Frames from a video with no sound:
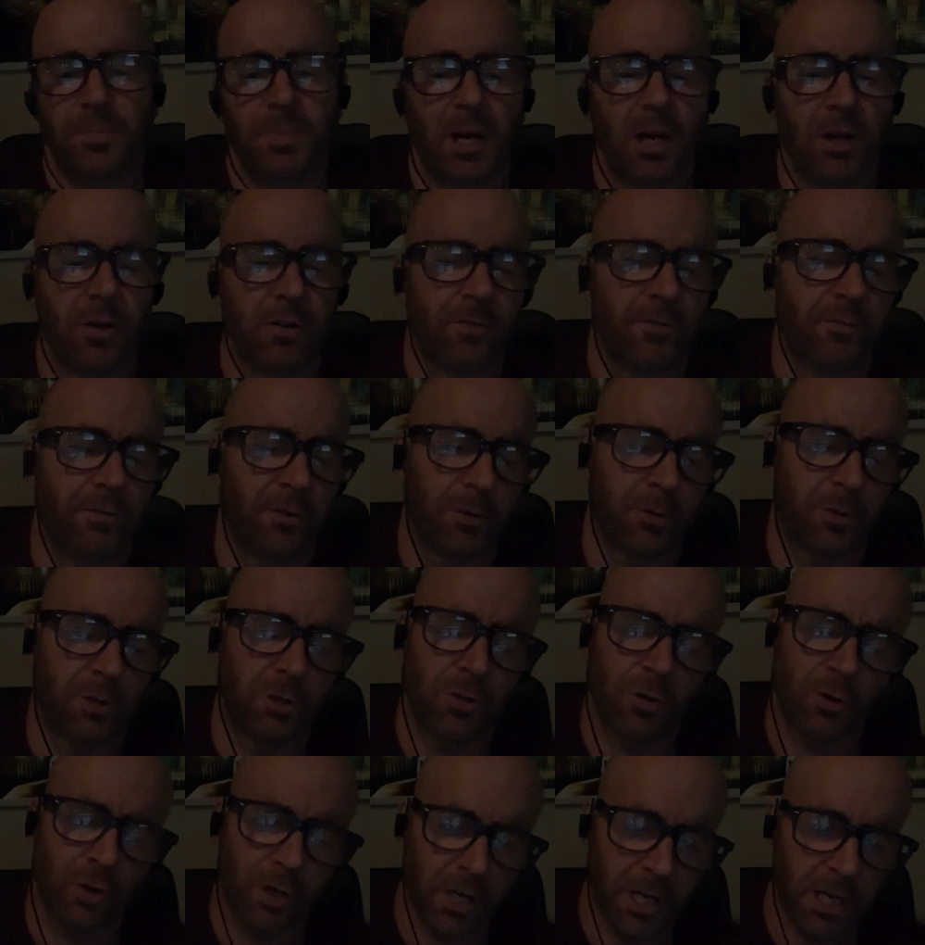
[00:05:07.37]
pound-foot
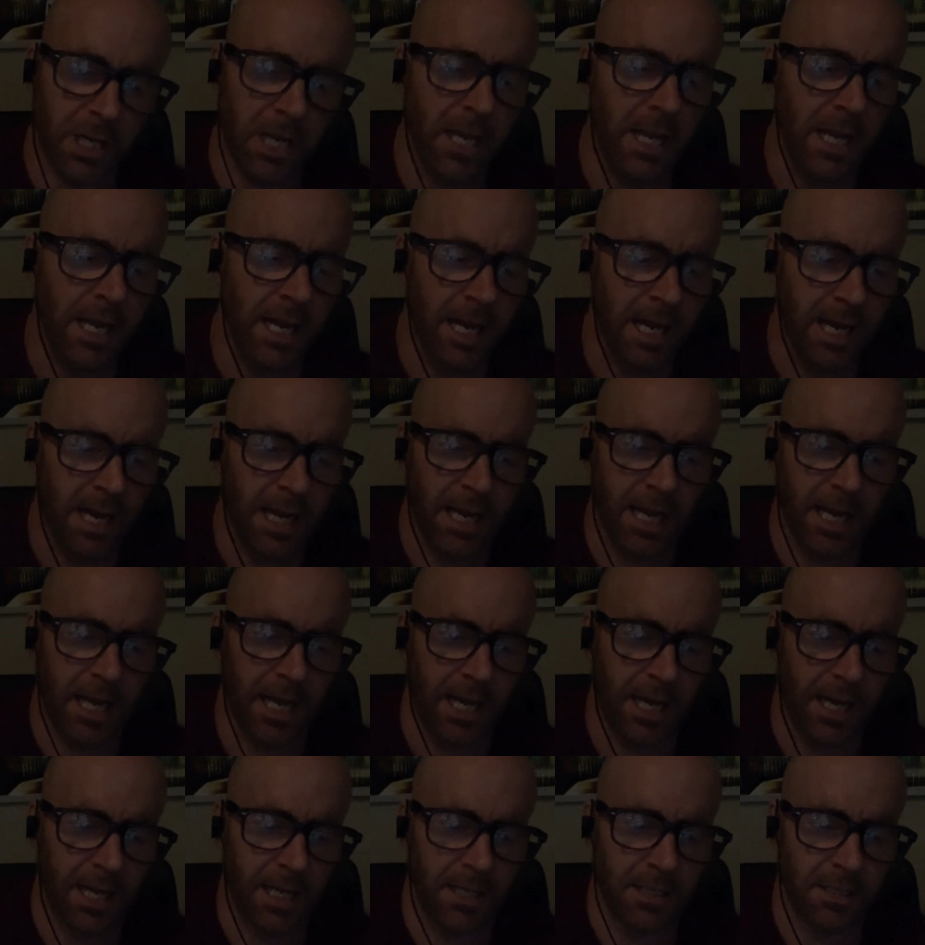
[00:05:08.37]
torque,
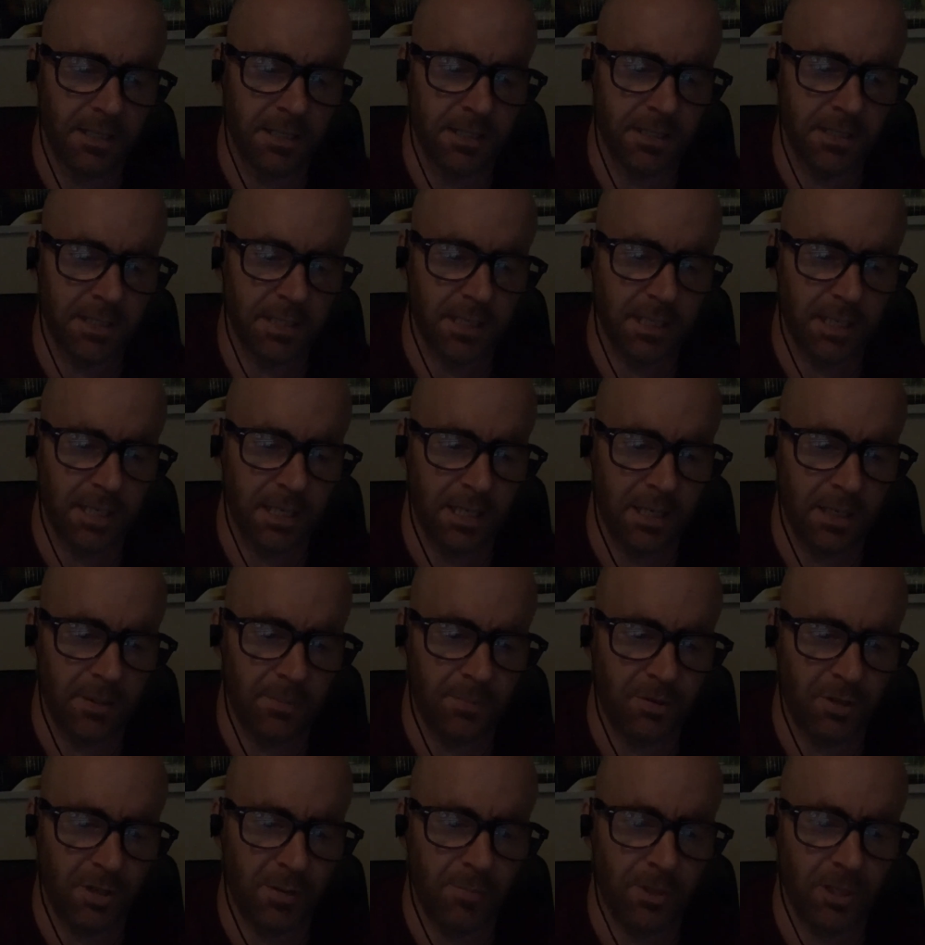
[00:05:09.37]
and
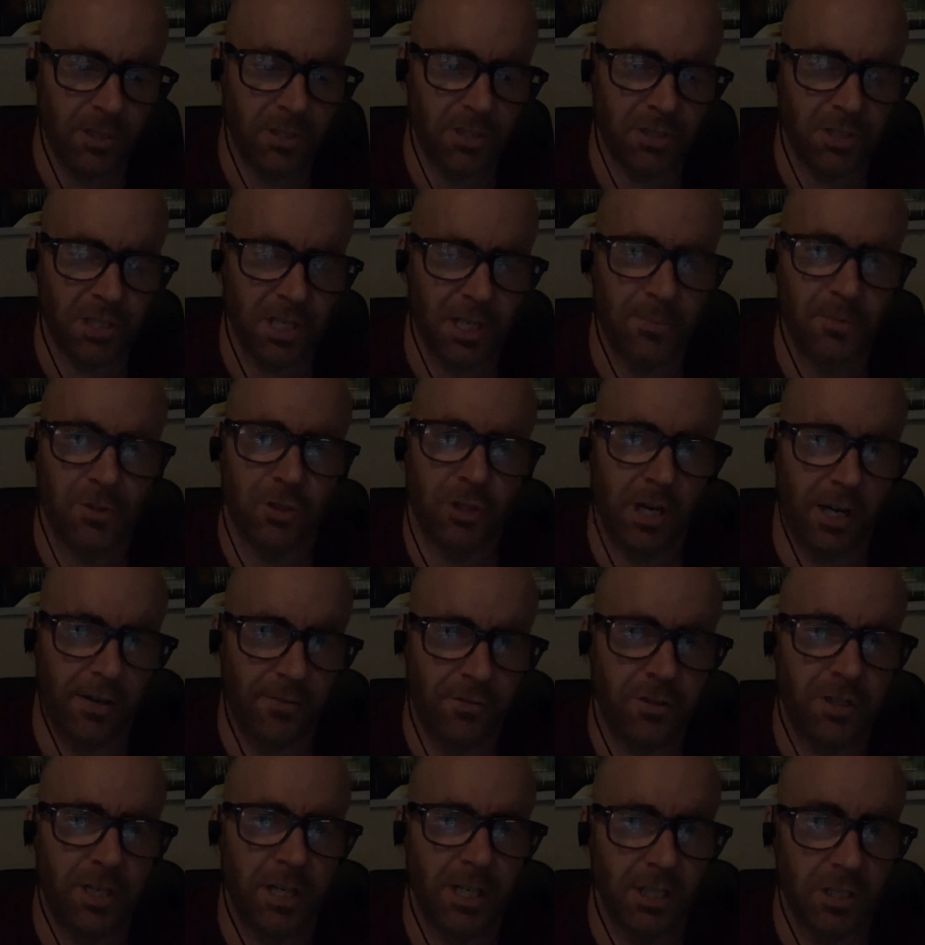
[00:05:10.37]
pretty much the same
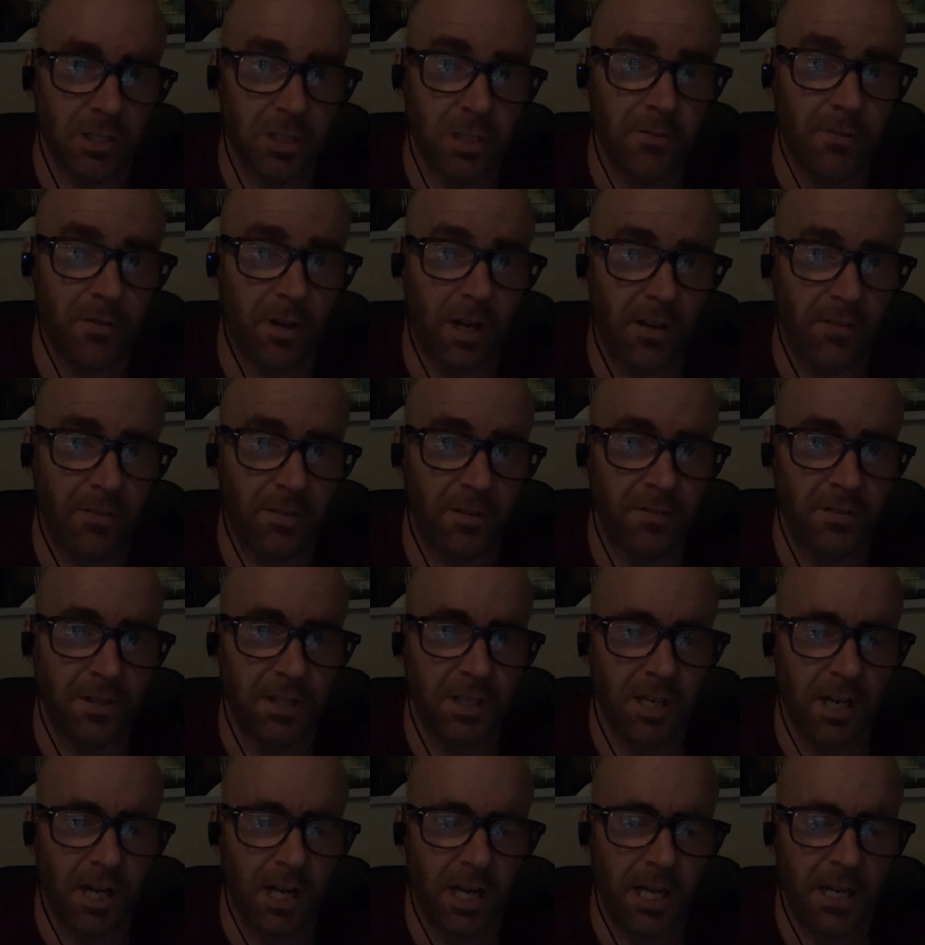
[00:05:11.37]
drivetrain as the
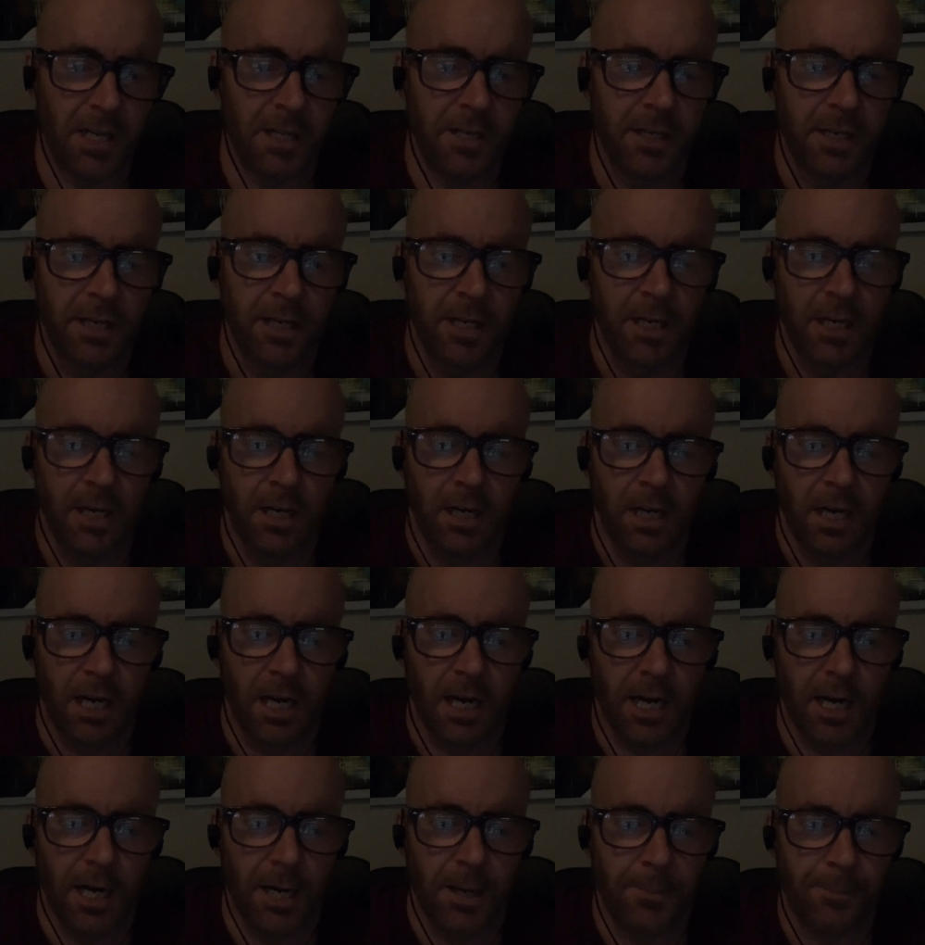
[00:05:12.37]
550i.
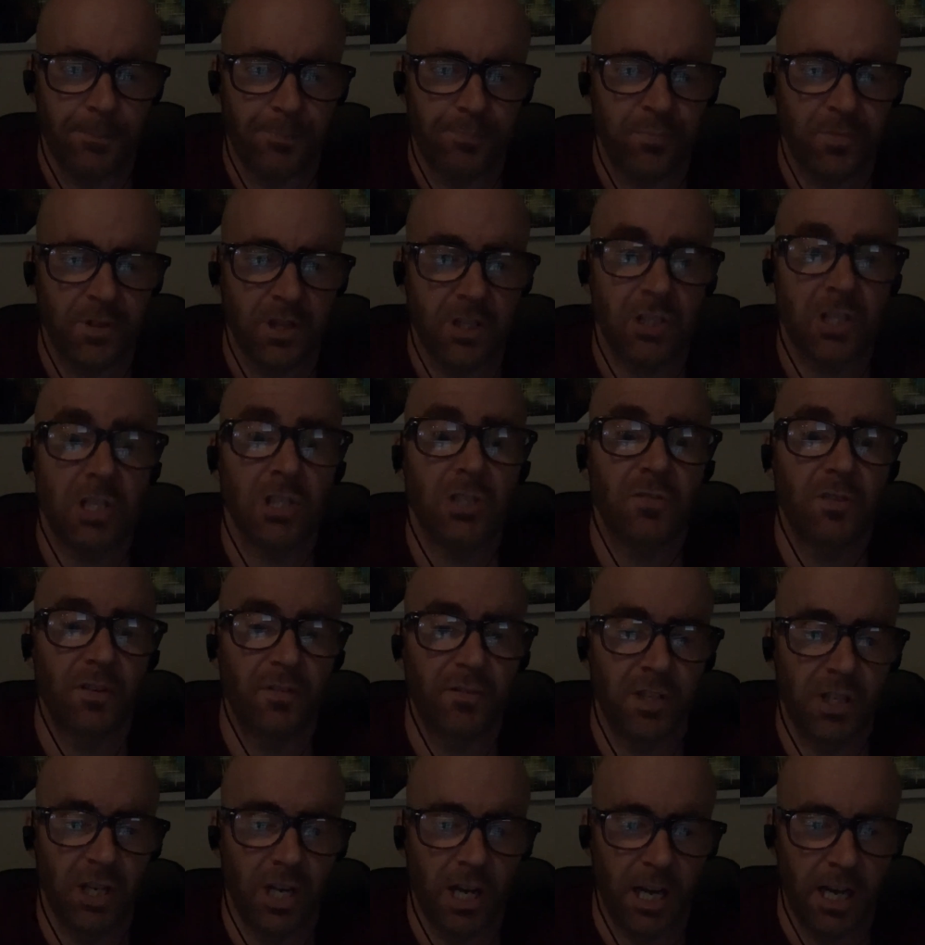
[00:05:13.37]
The
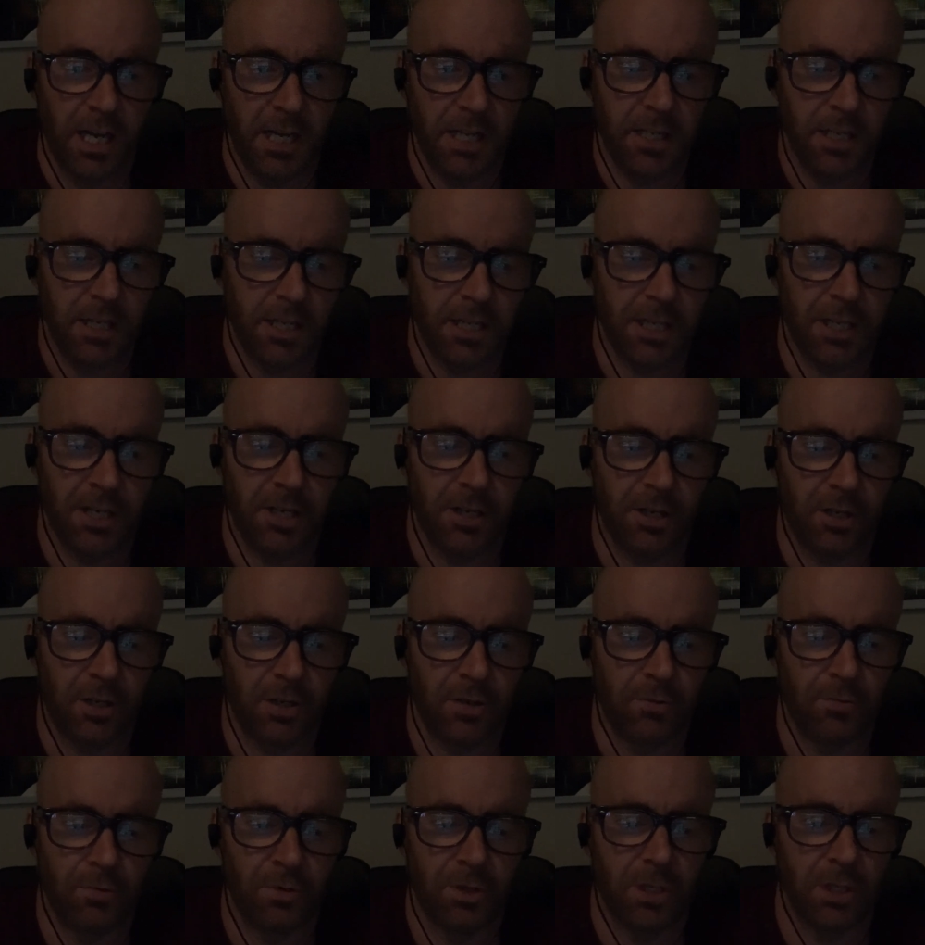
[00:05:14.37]
650i
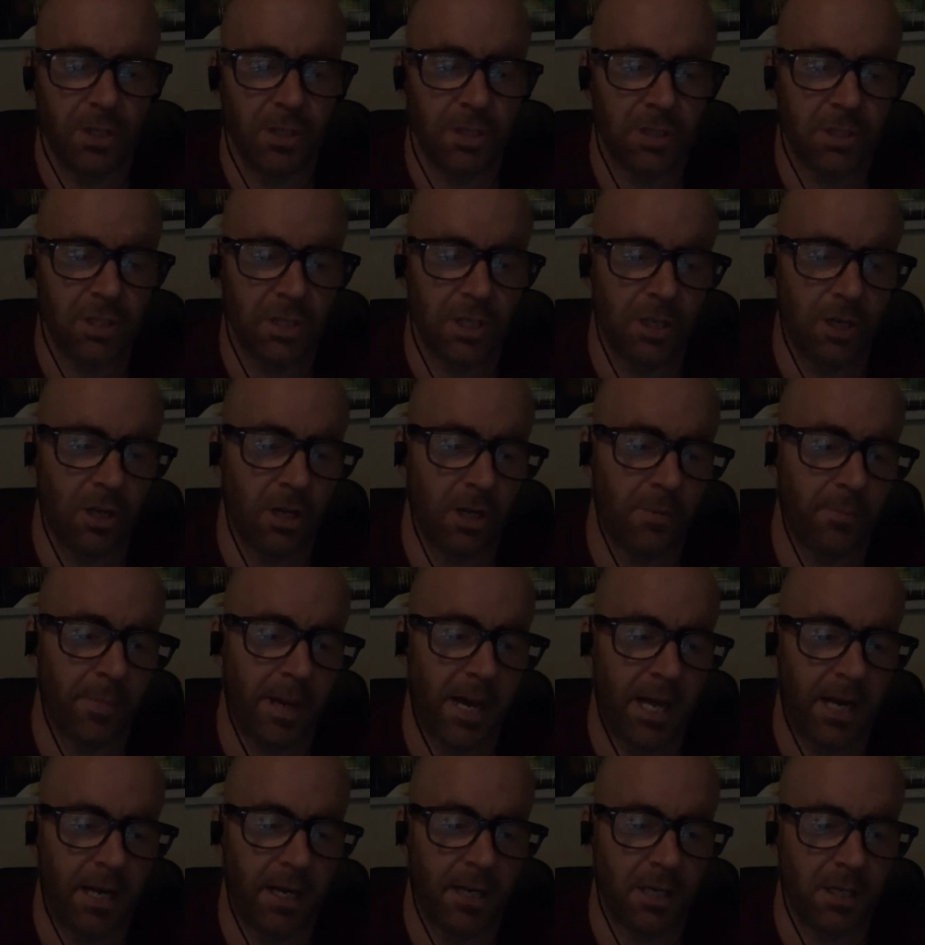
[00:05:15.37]
here was an
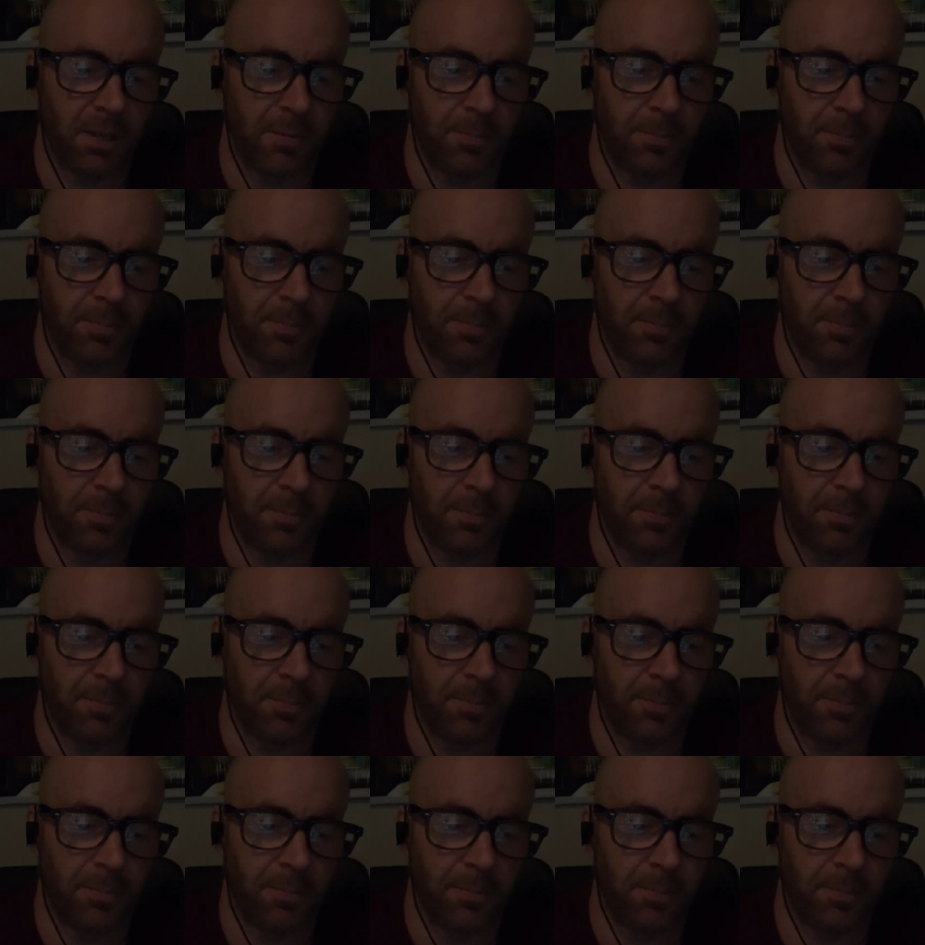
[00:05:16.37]
automatic,